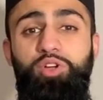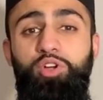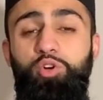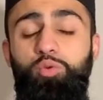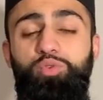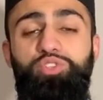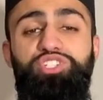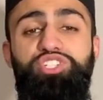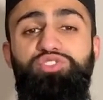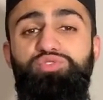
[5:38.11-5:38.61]

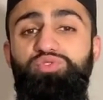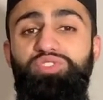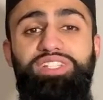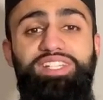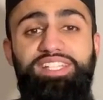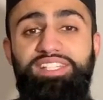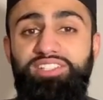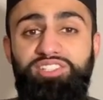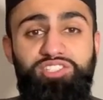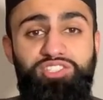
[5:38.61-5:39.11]
were just
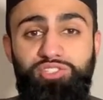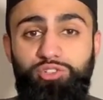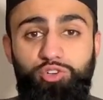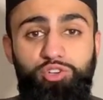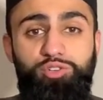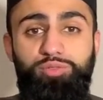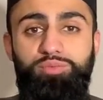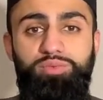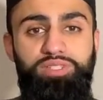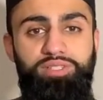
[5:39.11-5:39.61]
really
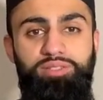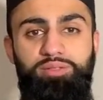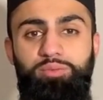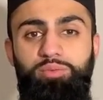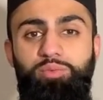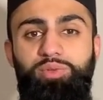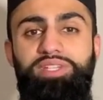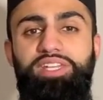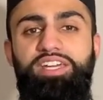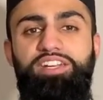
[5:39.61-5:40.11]
disturbed
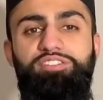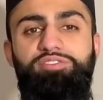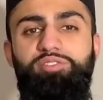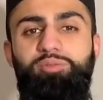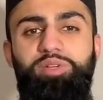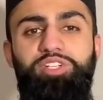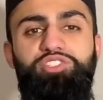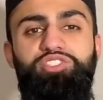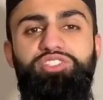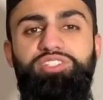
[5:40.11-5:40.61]
with that
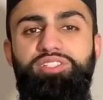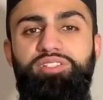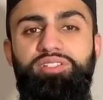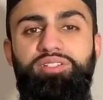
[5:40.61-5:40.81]
information.